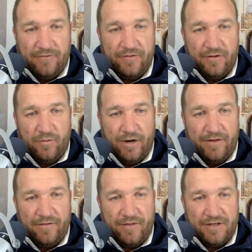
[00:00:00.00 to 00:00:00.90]
in the way
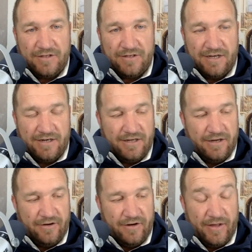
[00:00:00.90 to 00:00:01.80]
that things are done
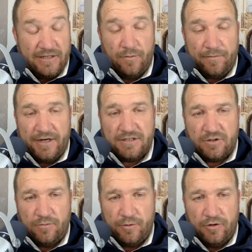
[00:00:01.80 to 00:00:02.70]
here. And, and that's what makes it
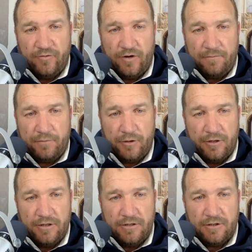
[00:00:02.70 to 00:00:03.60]
so beautiful and
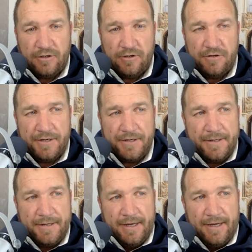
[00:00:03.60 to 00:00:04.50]
pure, you know?
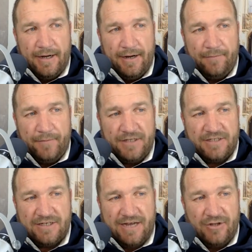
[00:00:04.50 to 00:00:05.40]
Um, but it's
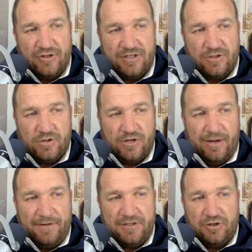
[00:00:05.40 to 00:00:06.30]
a country that's also
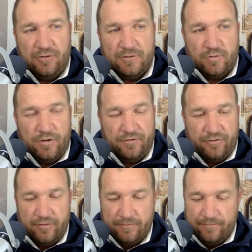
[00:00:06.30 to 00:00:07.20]
coming terms with
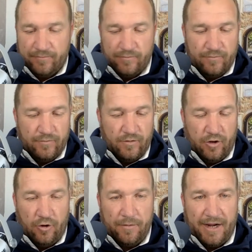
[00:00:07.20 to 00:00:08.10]

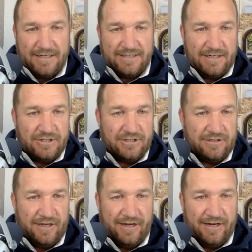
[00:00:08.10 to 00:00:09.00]

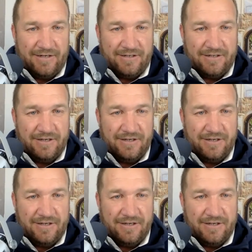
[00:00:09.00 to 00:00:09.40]
globalization and